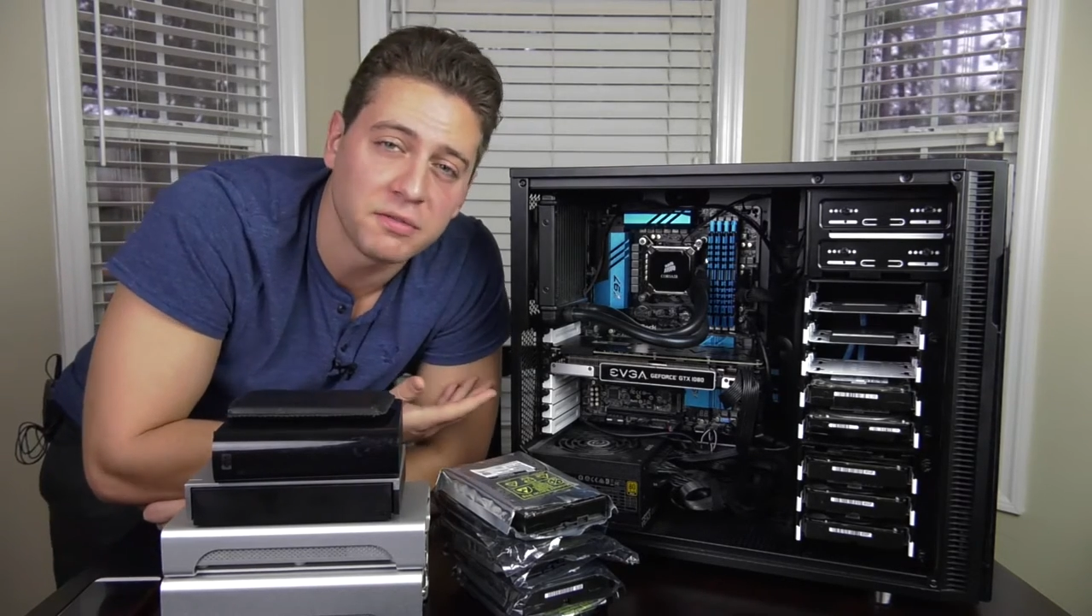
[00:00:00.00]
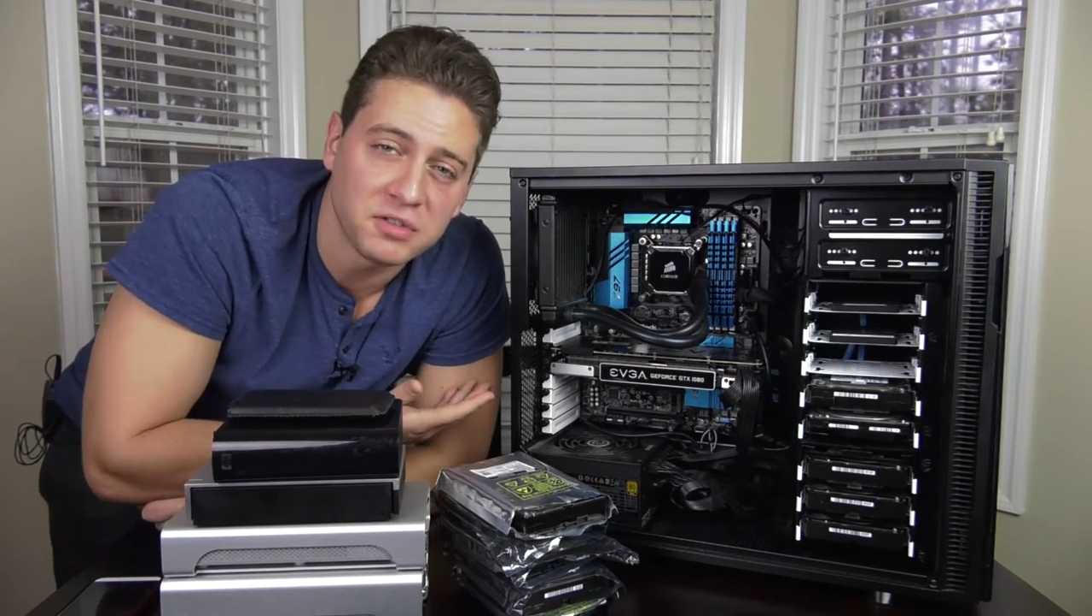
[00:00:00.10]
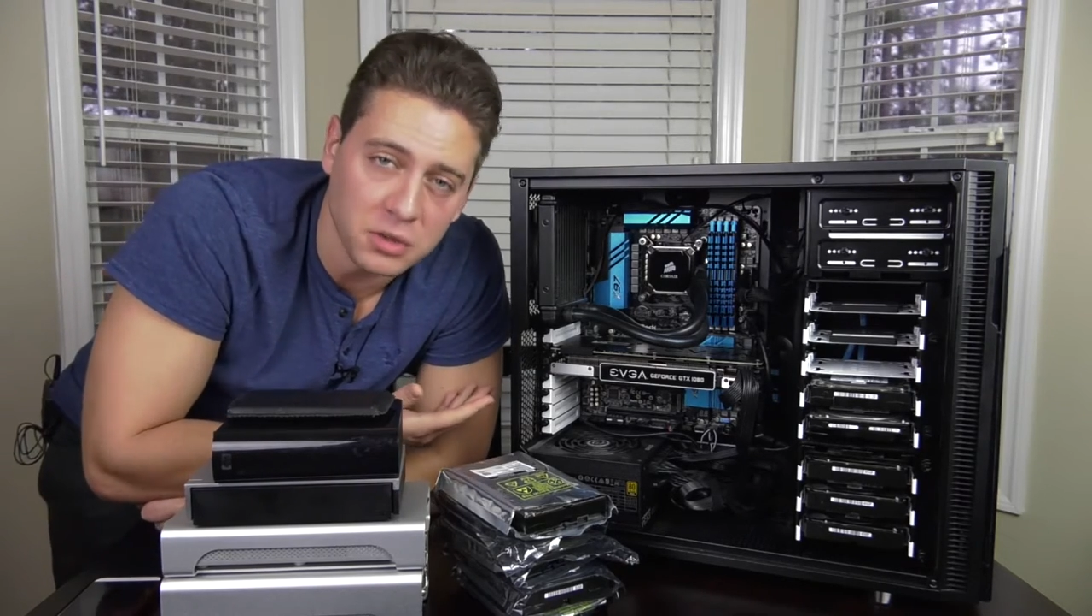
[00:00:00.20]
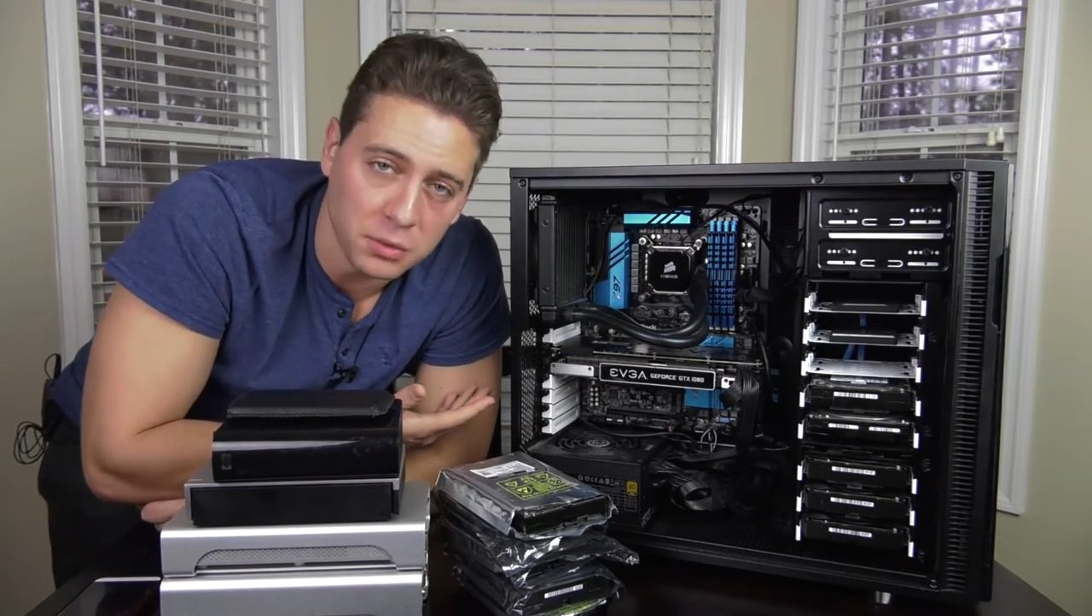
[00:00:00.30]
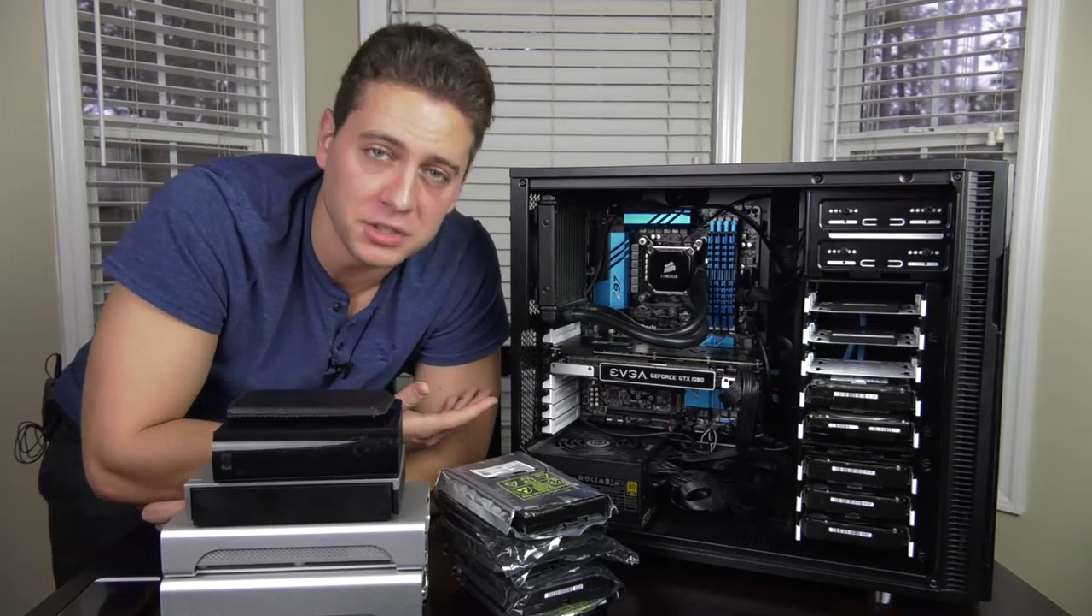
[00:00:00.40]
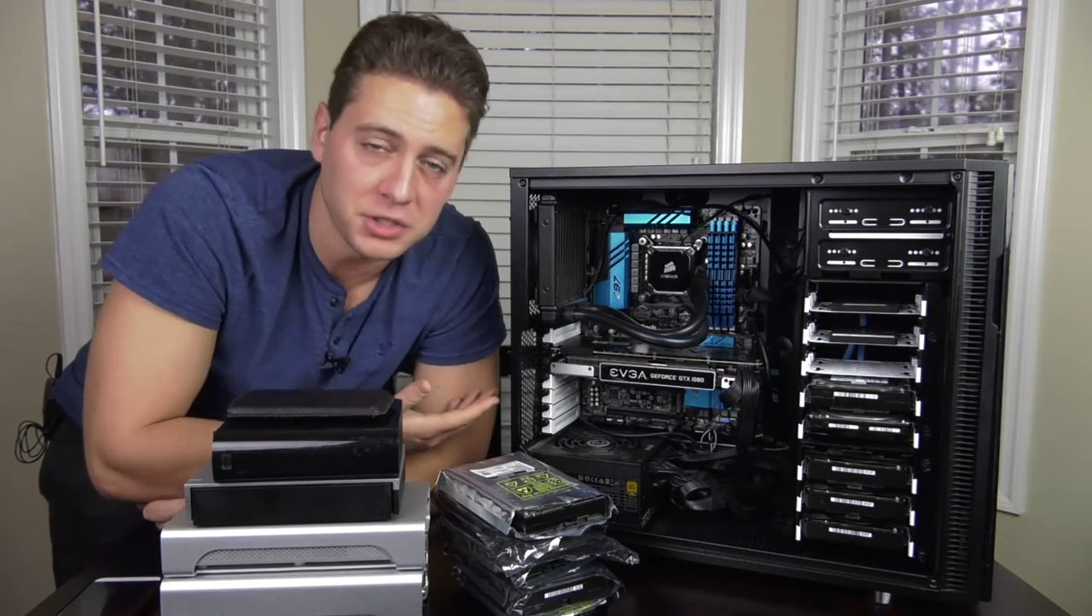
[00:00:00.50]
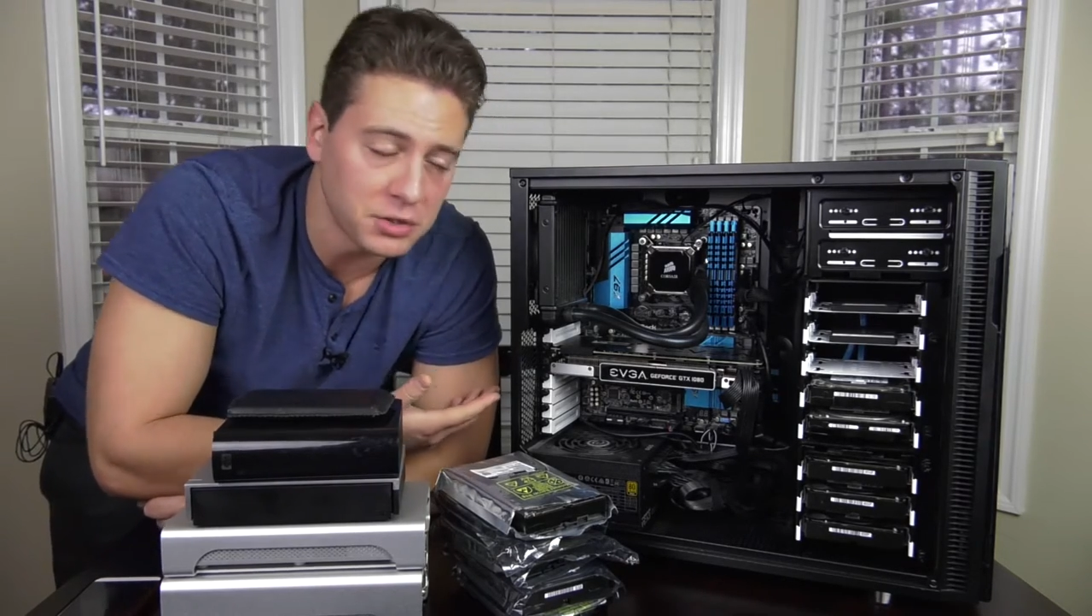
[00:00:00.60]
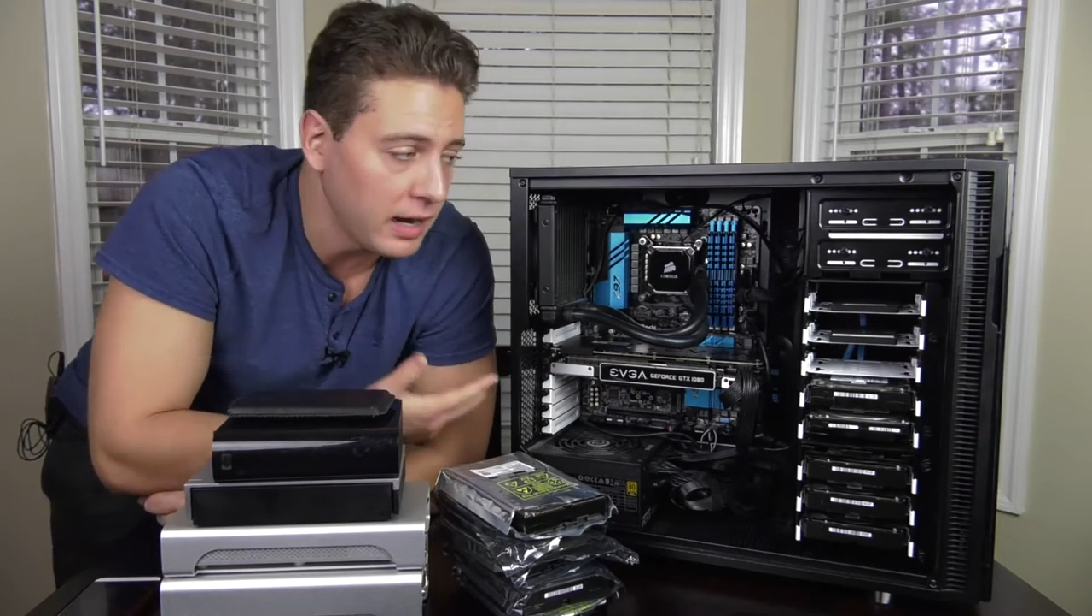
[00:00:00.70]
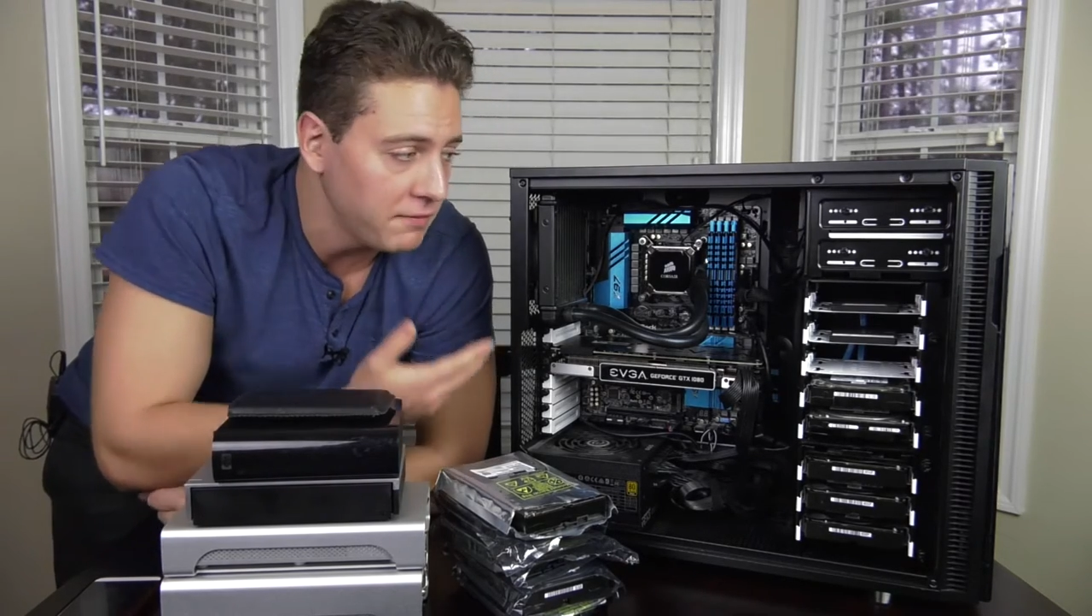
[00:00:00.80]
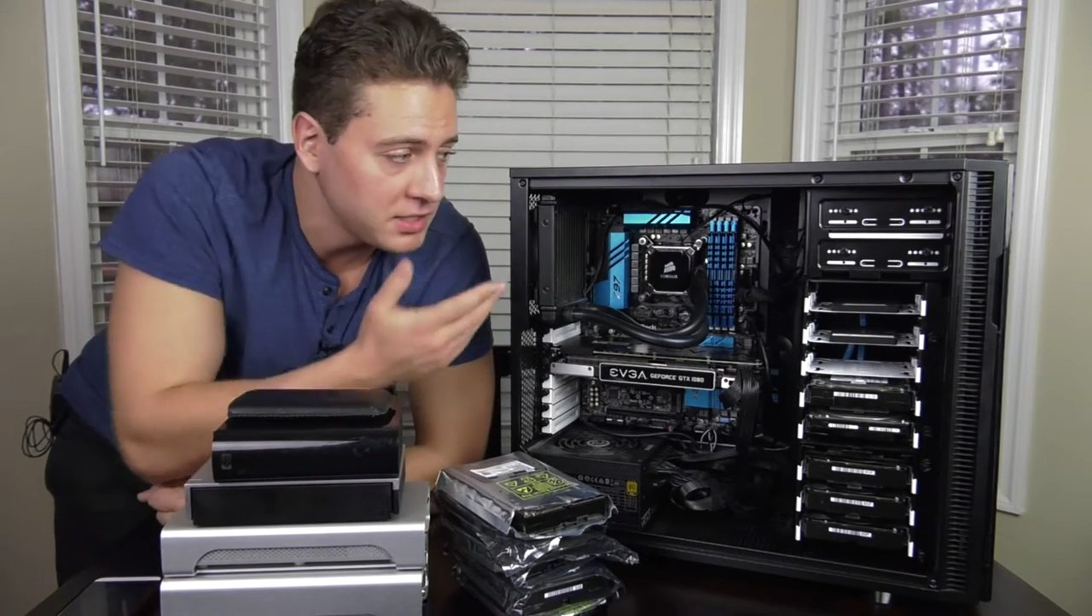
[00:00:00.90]
of storage
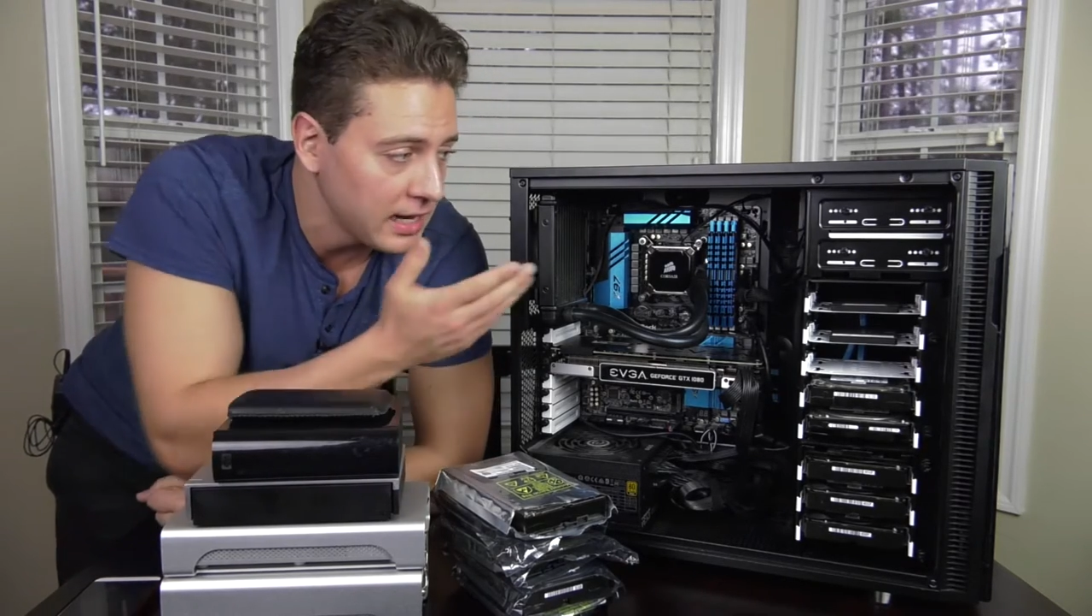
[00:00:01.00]
drives.